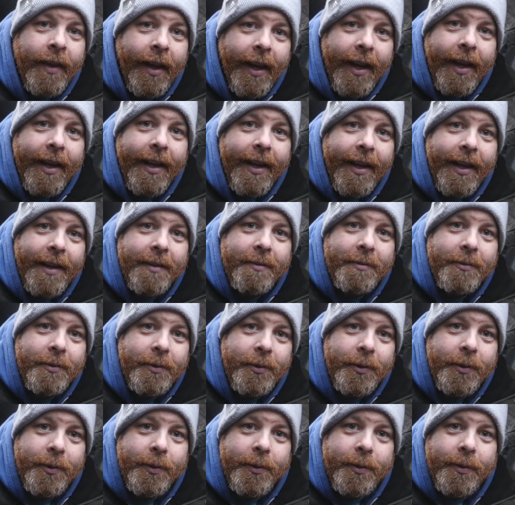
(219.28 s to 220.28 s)
I have
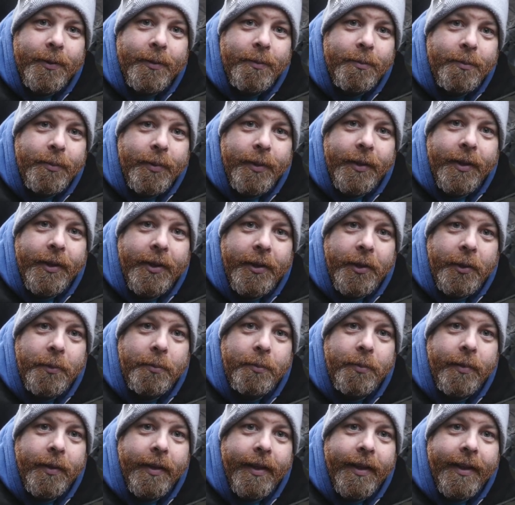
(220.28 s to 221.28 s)
to put it
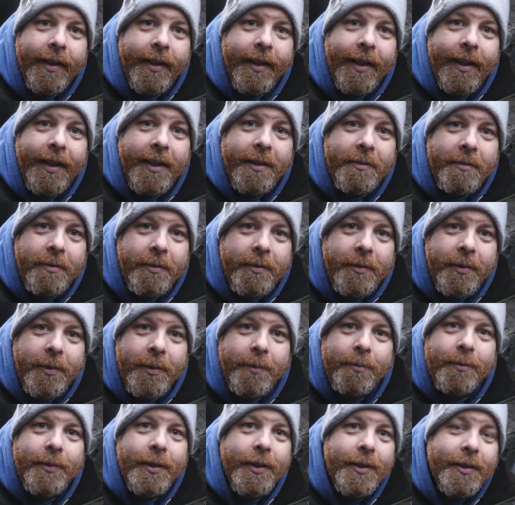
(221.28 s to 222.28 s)
up in the living
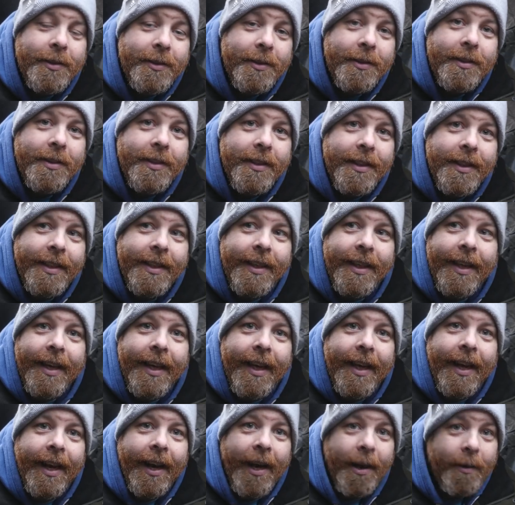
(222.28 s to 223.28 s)
room just to see
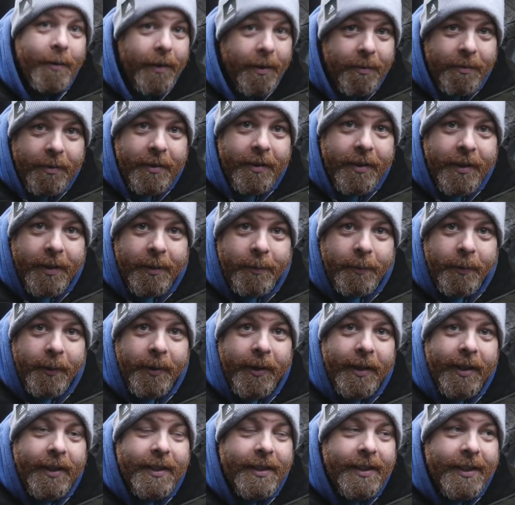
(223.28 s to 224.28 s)
how everything
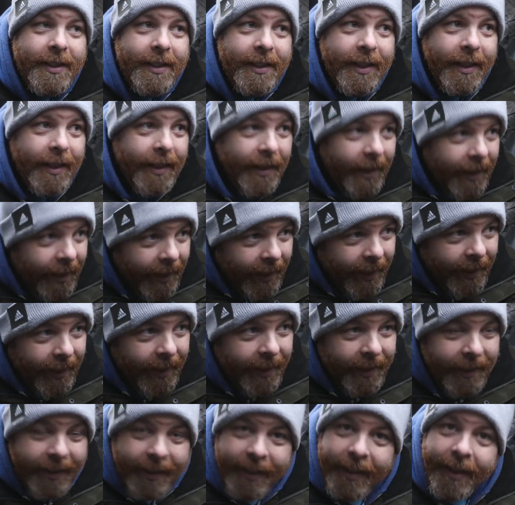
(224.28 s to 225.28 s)
works,
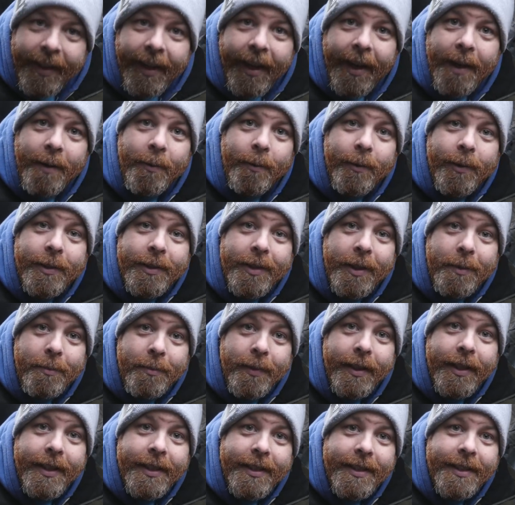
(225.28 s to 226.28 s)
and I was
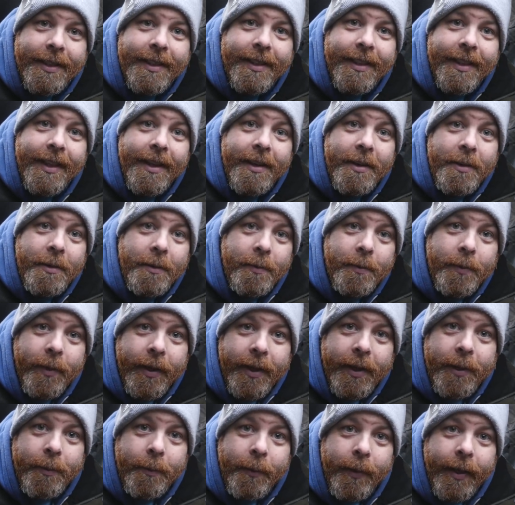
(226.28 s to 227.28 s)
amazed
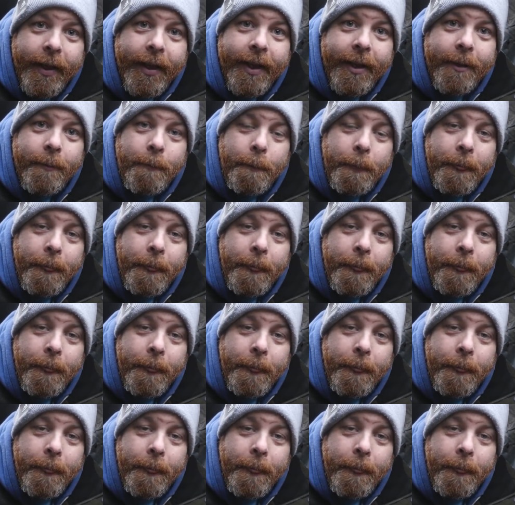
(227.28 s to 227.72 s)
right away.